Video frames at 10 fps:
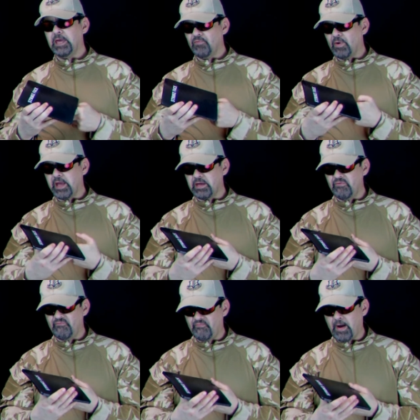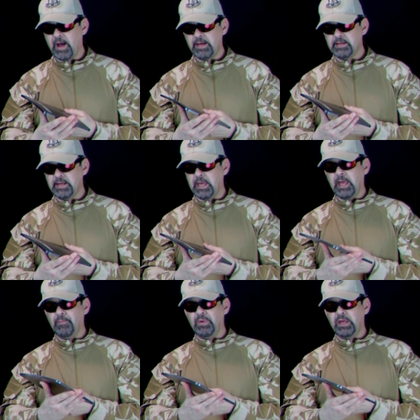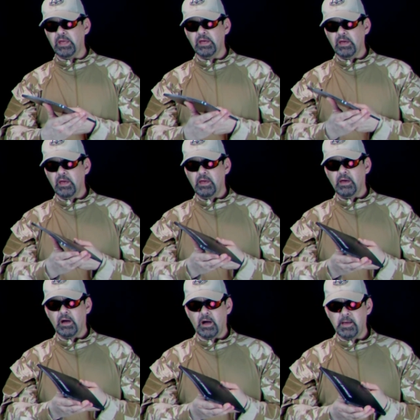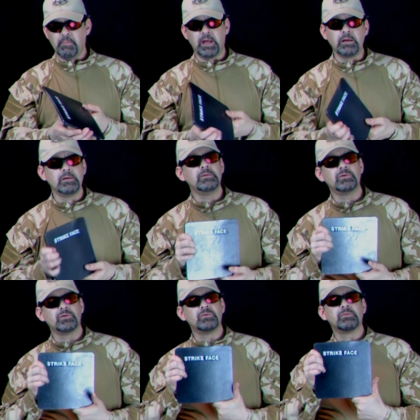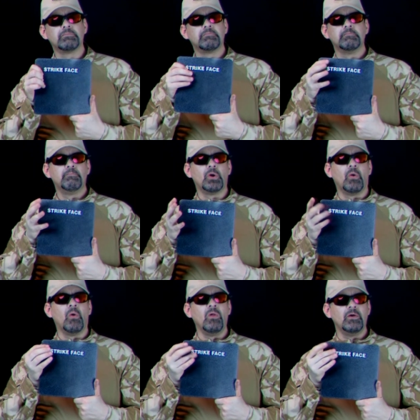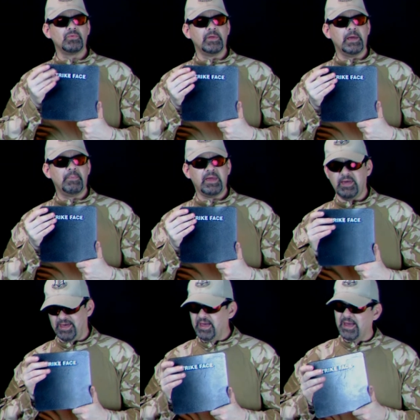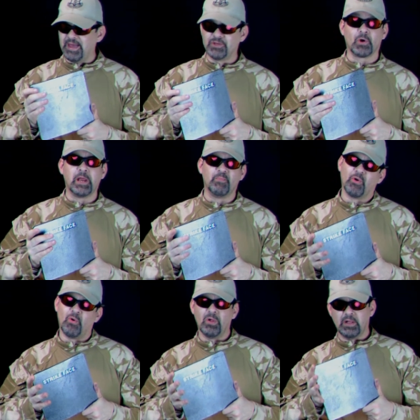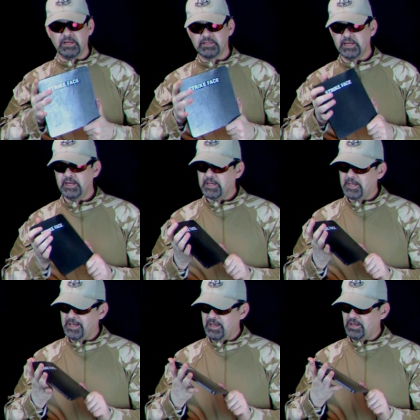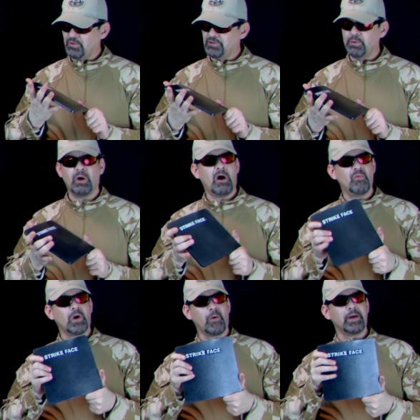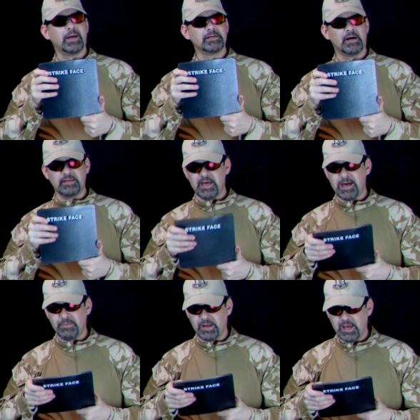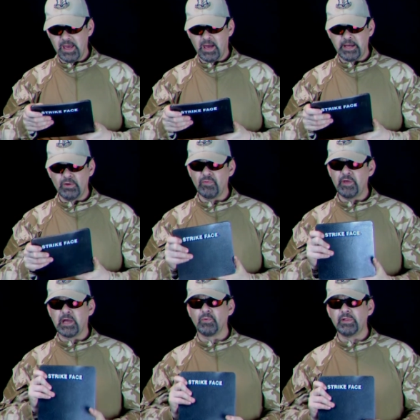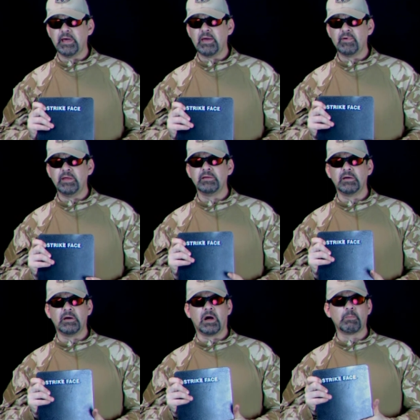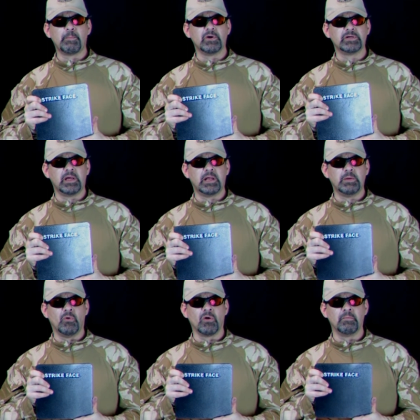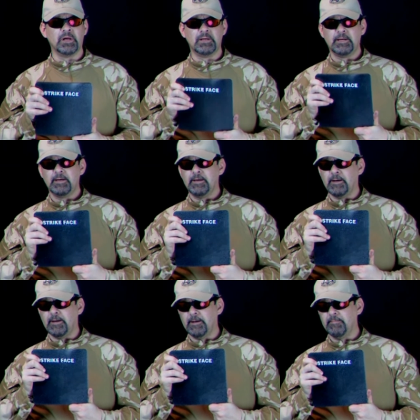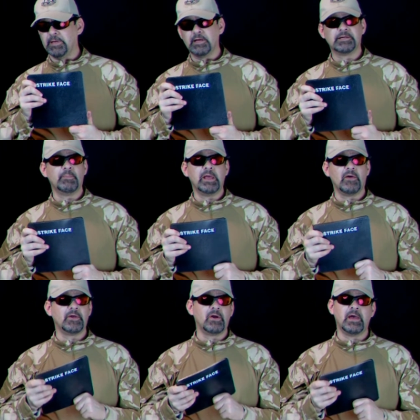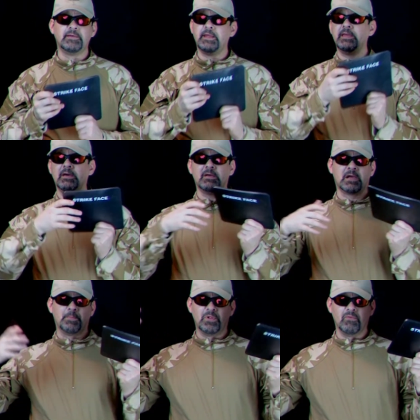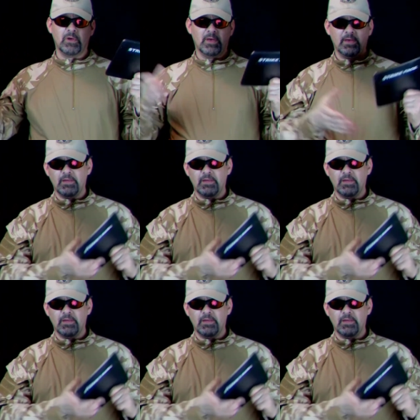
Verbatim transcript: If I can find any AP, I might put a hole in this with AP, try to put a hole at least, and we'll see how far we get on that. But I don't think I really have any armor piercing anymore, but unless somebody out there has any, a couple of